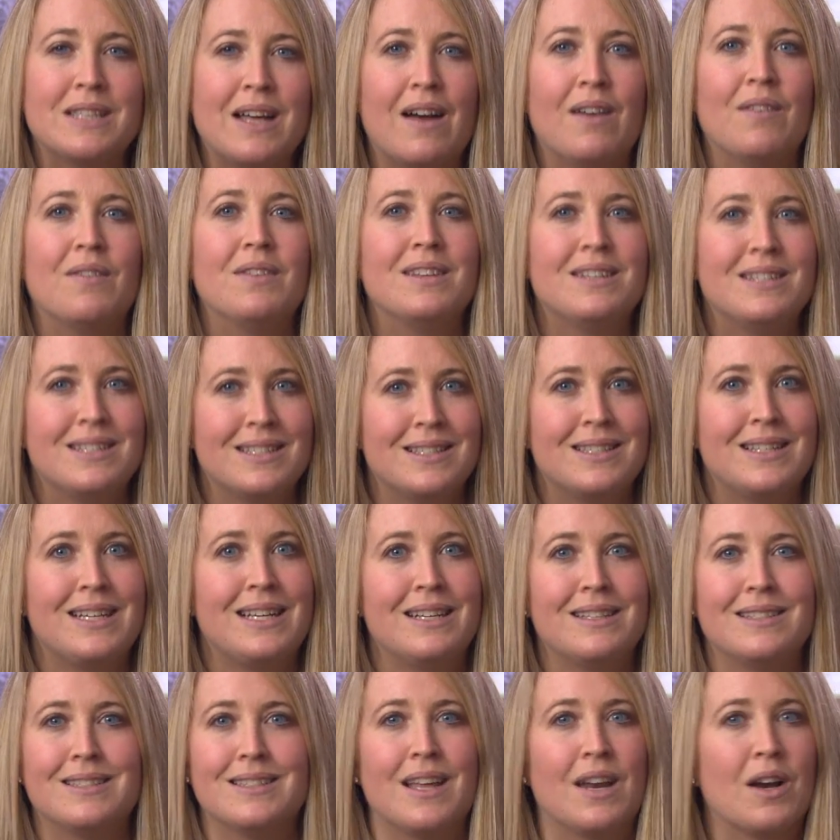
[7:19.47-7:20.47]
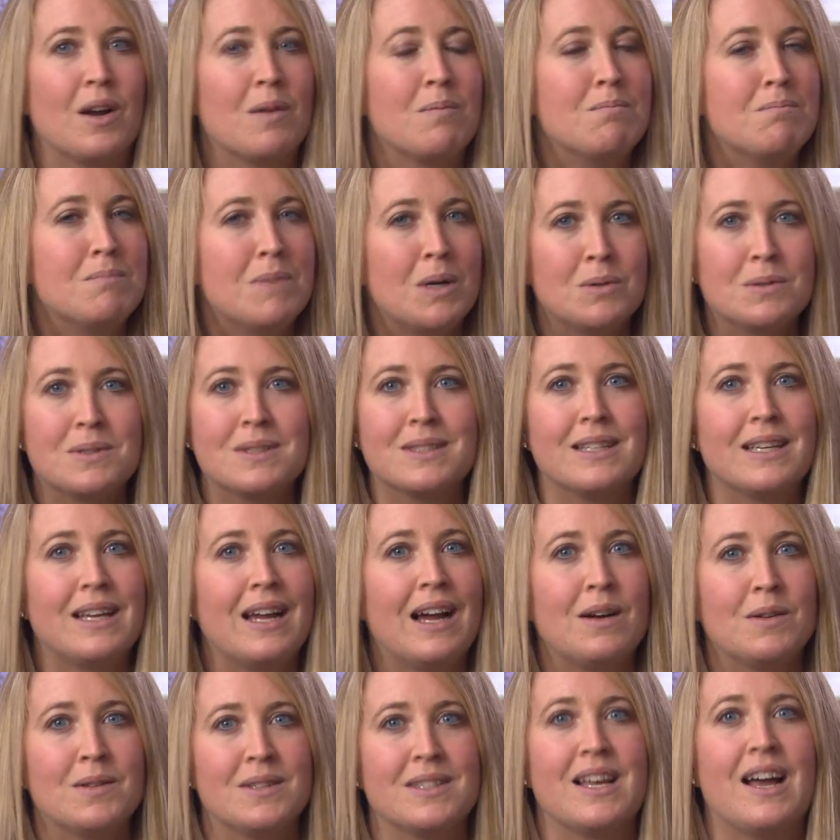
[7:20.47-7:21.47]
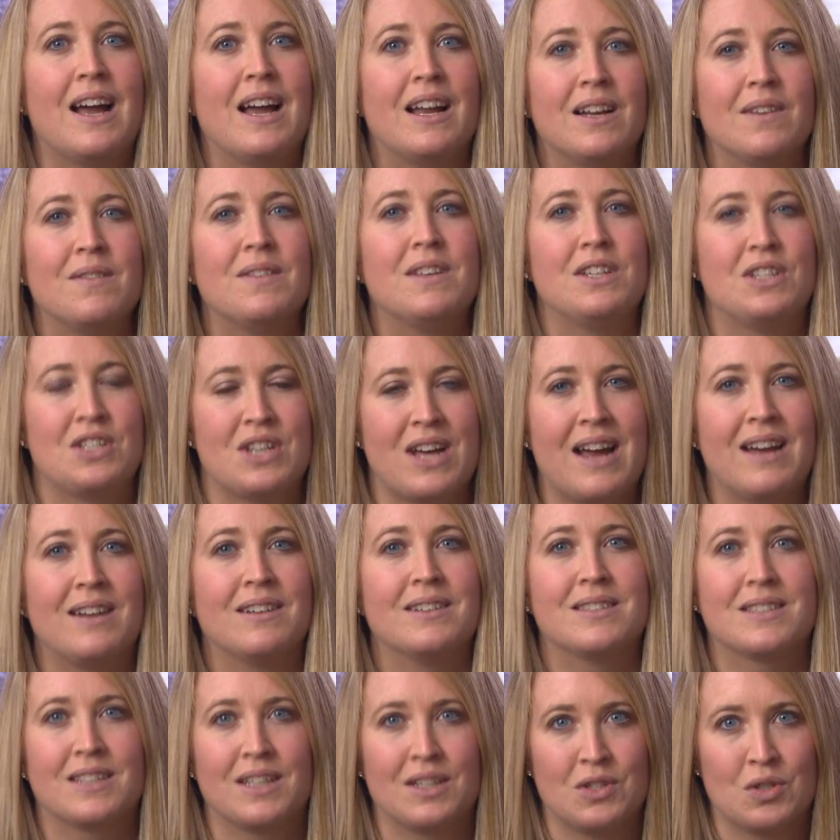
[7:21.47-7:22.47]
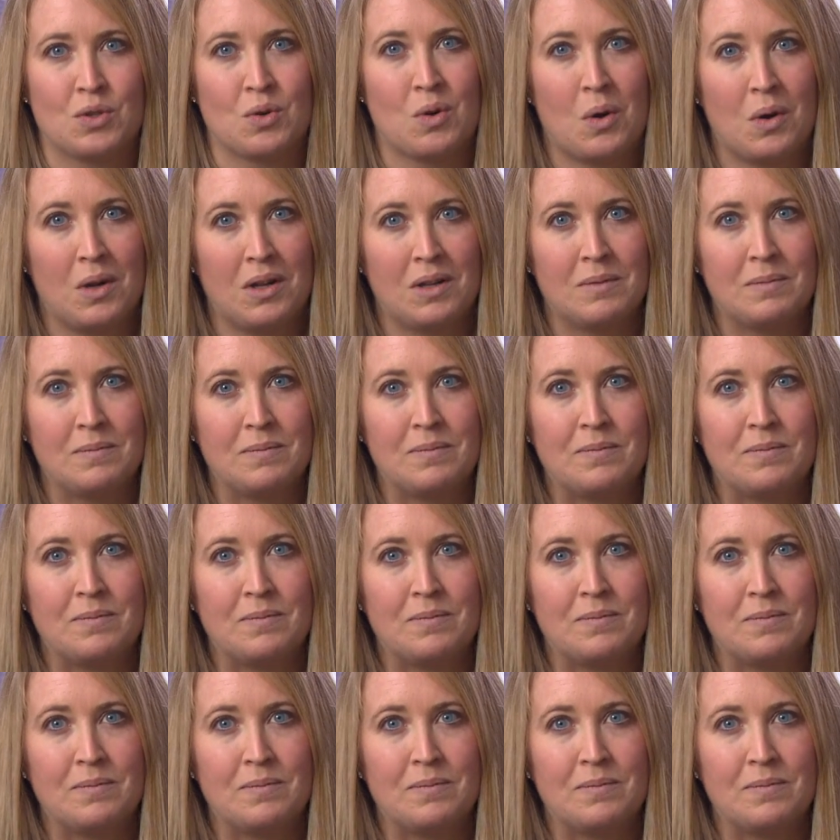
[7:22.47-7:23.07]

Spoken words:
of the disease that are mostly outside of the child's control.